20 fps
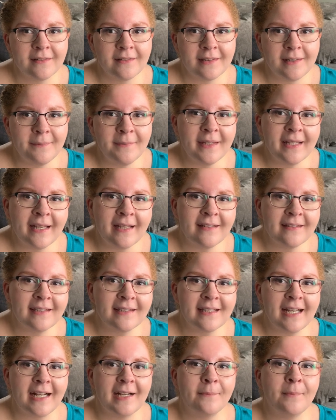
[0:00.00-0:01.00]
something else
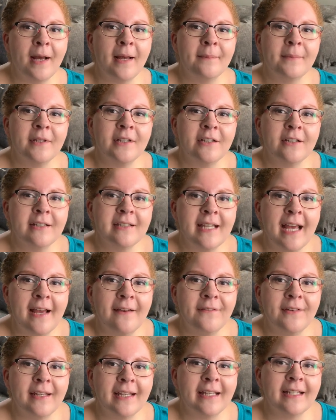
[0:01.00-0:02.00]
that's kind of popular is
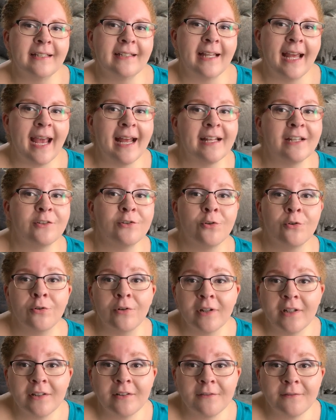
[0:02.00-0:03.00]
having an
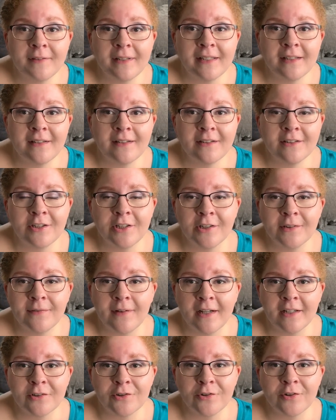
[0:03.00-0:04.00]
editorial feel to your
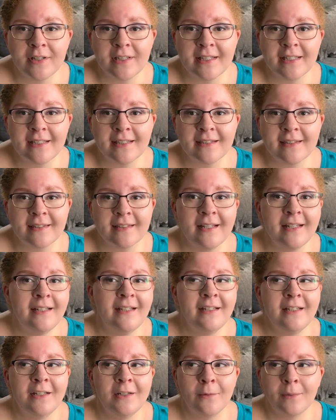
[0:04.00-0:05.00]
font choices.
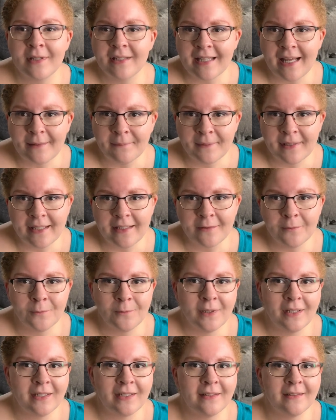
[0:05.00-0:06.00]
What does that mean?
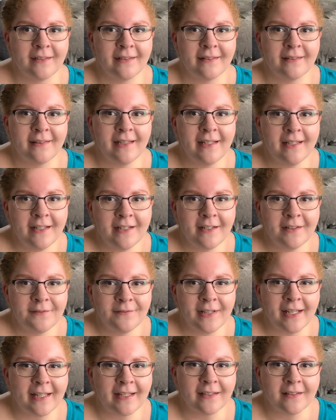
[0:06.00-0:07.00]
Well, think of
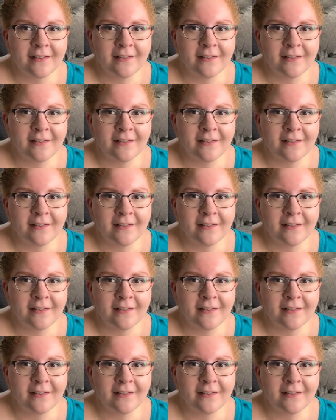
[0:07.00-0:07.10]
like